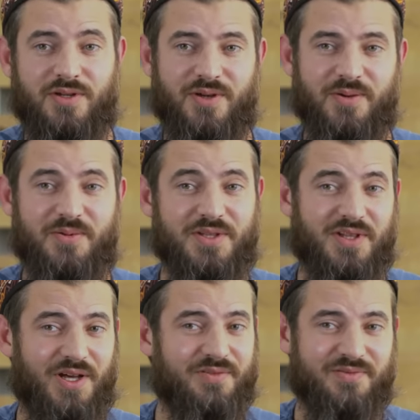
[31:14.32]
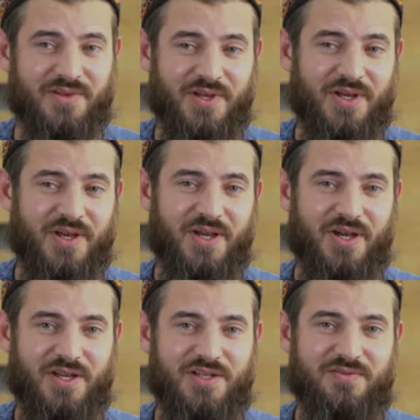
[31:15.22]
hmm. with life,
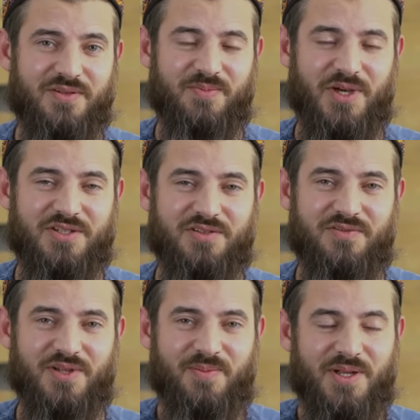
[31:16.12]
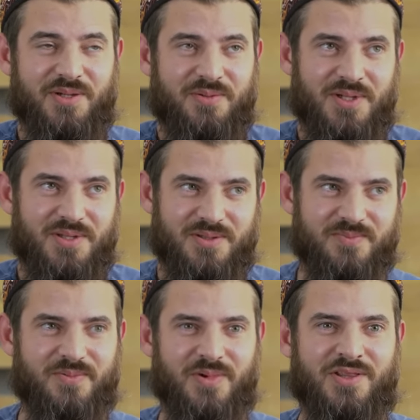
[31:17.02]
and if it makes you feel better, well,
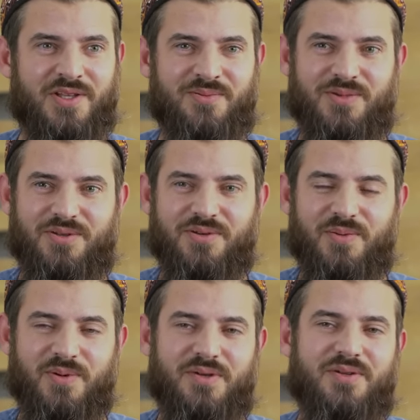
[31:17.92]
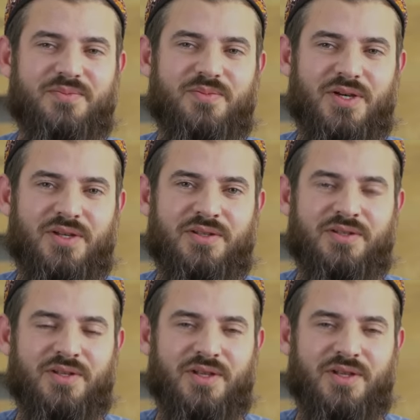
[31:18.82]
what can we do about it? But